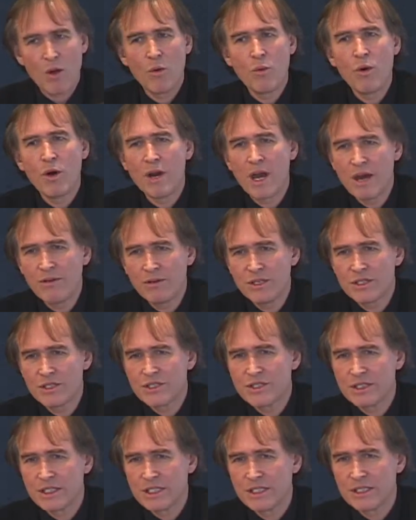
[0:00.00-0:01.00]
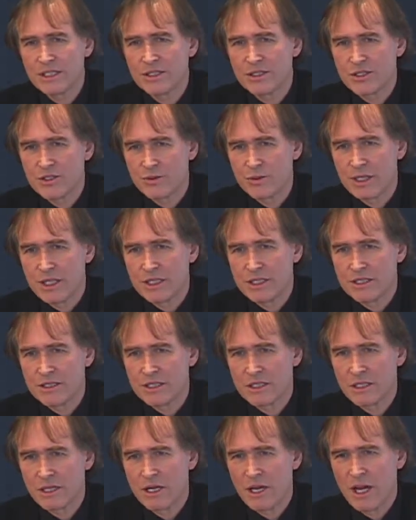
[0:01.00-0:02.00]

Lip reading: Whatever is leading the Swedes